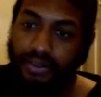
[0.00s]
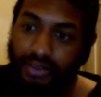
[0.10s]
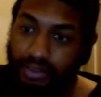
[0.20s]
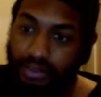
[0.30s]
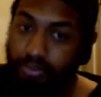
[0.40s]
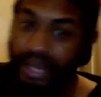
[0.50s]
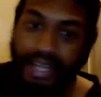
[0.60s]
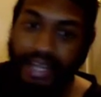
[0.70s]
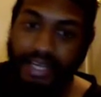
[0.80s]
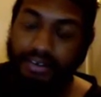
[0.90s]
the
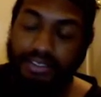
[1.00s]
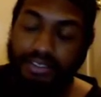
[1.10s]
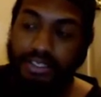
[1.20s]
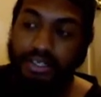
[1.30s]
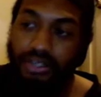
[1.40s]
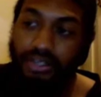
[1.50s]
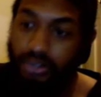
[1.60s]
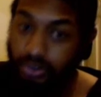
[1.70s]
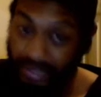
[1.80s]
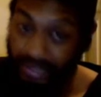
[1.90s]
black character
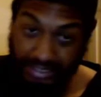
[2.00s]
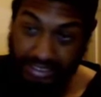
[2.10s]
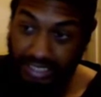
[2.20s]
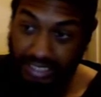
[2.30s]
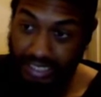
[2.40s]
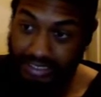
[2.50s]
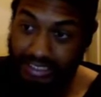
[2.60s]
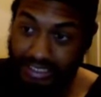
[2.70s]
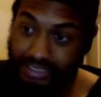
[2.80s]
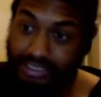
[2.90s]
who isn't a
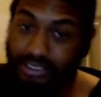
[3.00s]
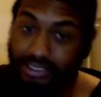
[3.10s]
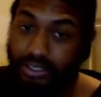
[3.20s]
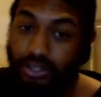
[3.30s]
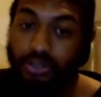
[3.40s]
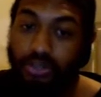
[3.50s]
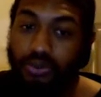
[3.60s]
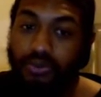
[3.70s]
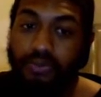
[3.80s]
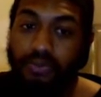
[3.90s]
scientist
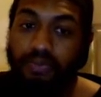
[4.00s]
who